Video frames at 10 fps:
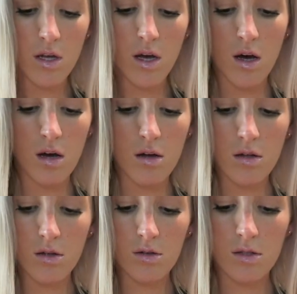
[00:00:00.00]
Yeah,
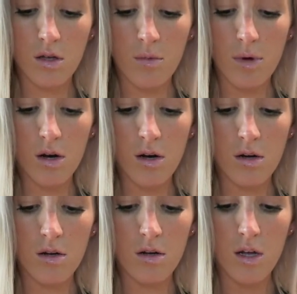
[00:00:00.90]
that looks a lot better.
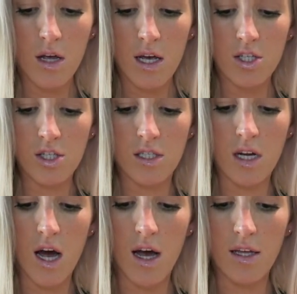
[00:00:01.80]
It's just
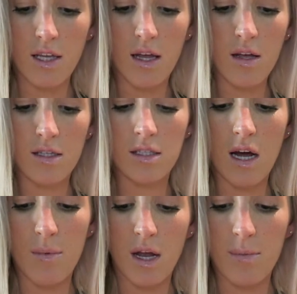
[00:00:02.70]
not, like, it's
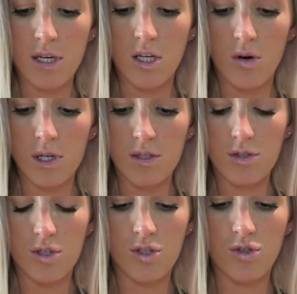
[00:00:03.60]
not becoming doughy,
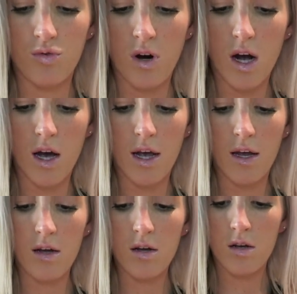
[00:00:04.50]
it's just dry.